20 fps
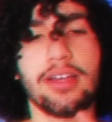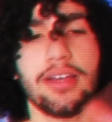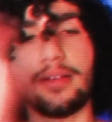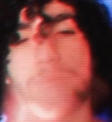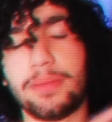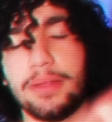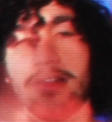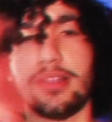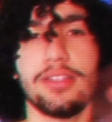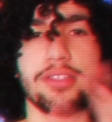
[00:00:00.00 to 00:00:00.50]

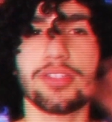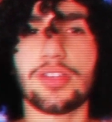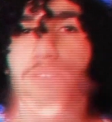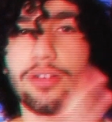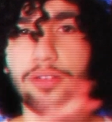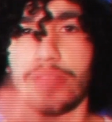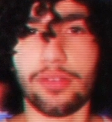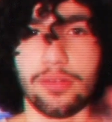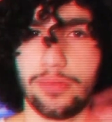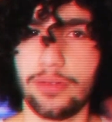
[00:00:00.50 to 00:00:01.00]
up in this
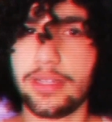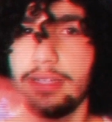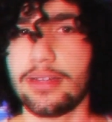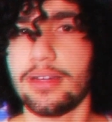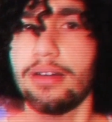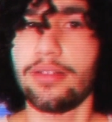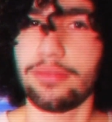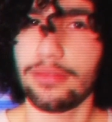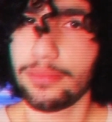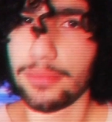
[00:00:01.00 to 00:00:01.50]
earthquake
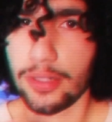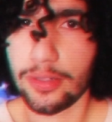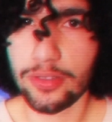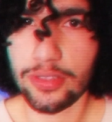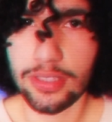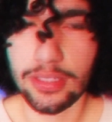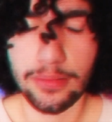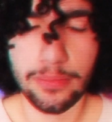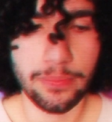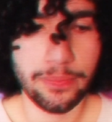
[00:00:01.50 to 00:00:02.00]
of
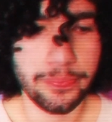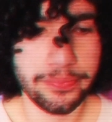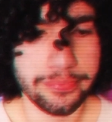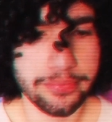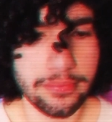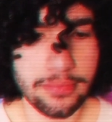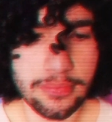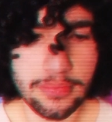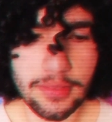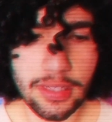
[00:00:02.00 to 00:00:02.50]
emotion
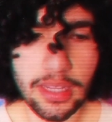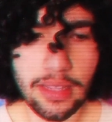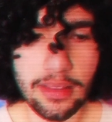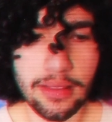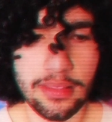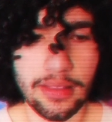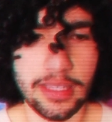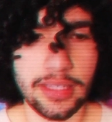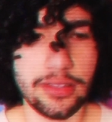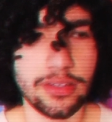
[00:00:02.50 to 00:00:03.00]

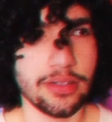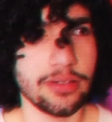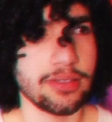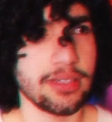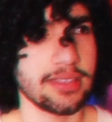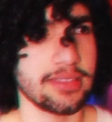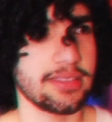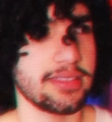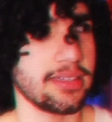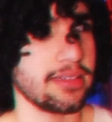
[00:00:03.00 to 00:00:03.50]
that you don't
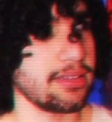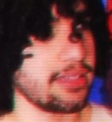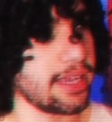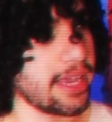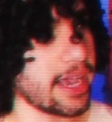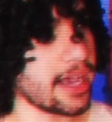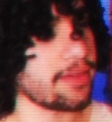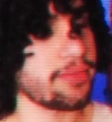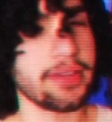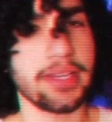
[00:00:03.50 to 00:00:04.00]
necessarily
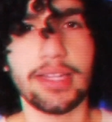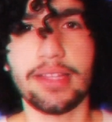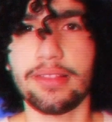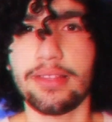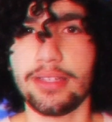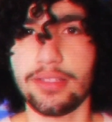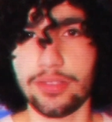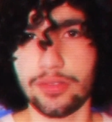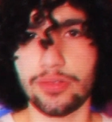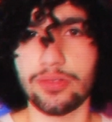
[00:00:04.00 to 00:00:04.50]
have
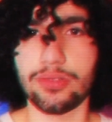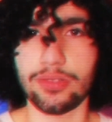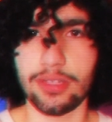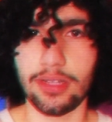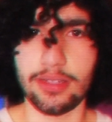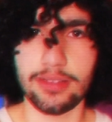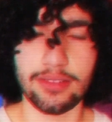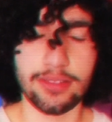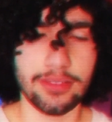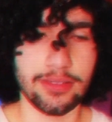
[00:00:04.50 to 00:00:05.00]
anything to hold
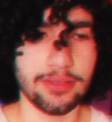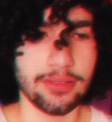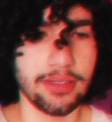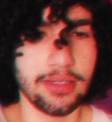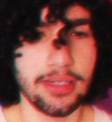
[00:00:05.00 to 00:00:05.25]
on to.